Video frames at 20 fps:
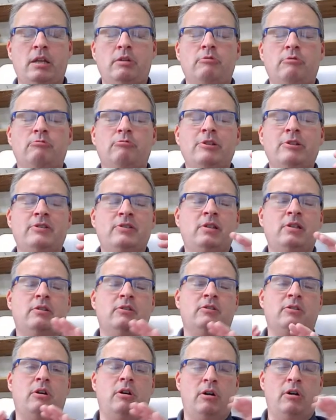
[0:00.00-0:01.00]
And we see
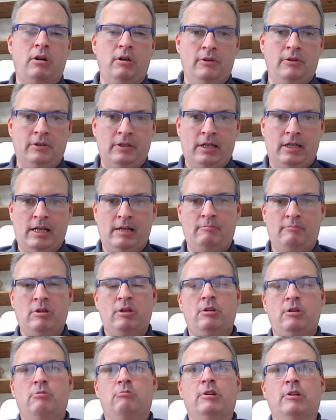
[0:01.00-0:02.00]
this all the
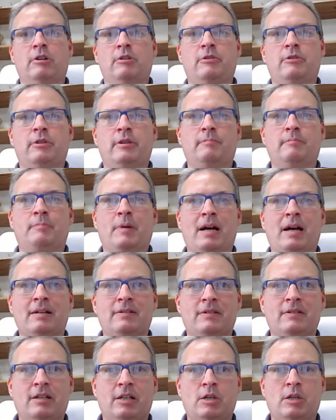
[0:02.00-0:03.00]
time, where the
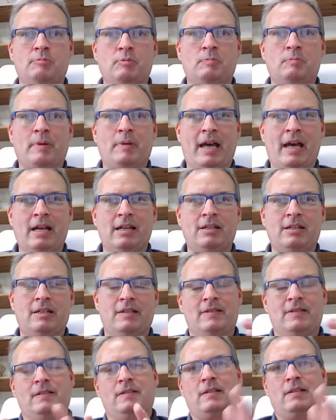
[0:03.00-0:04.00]
box that comes back
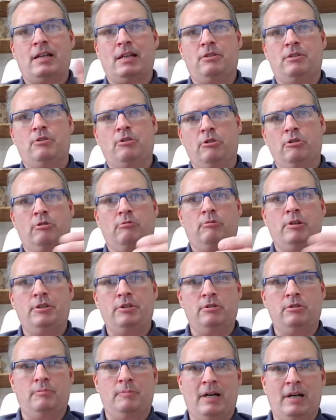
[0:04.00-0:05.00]
is inside their
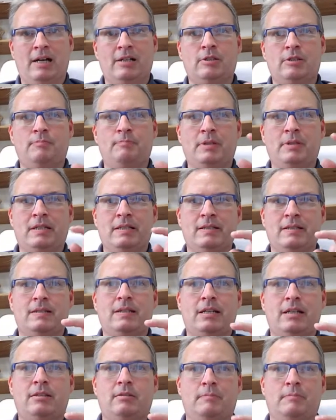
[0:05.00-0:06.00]
original box, but
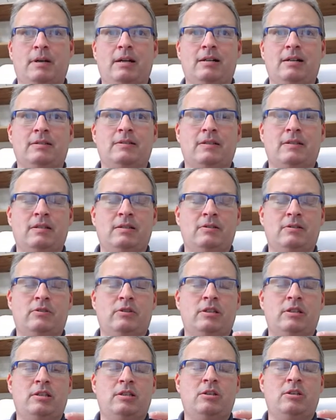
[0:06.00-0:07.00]
inside the box
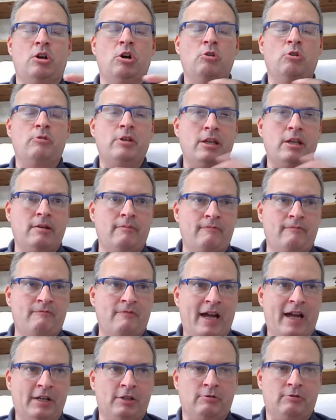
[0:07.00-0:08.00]
is the
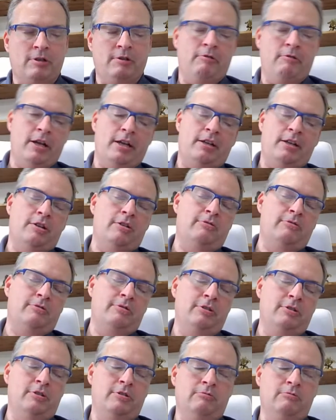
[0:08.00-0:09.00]
OEM factory
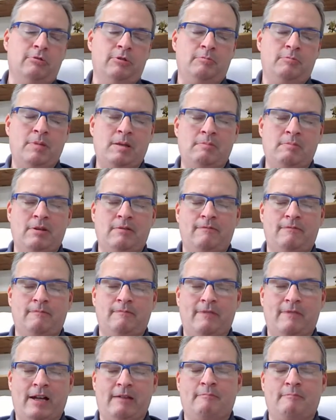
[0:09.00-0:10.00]
radio, worth maybe
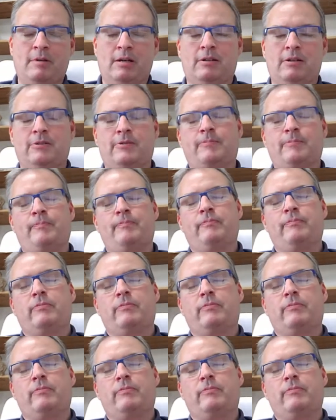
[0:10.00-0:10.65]
$5.